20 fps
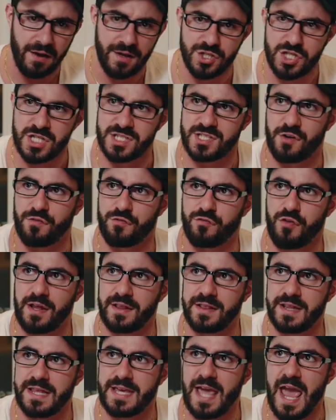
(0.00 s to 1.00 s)
It's just a
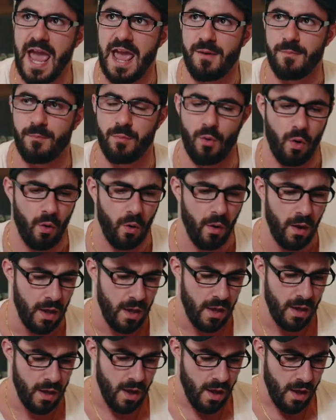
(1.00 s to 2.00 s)
friendly game, bro.
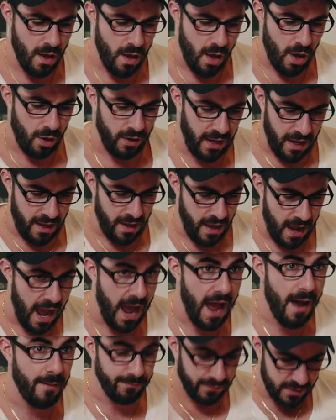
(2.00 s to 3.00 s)
Okay,
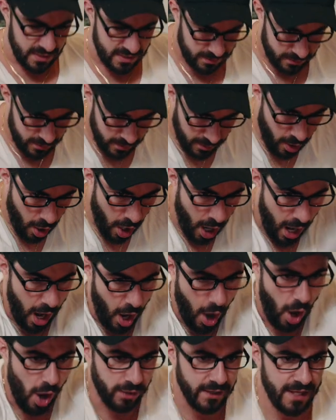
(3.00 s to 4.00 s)
I'm the
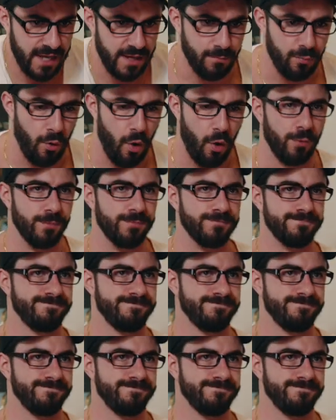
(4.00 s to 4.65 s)
all in, bro.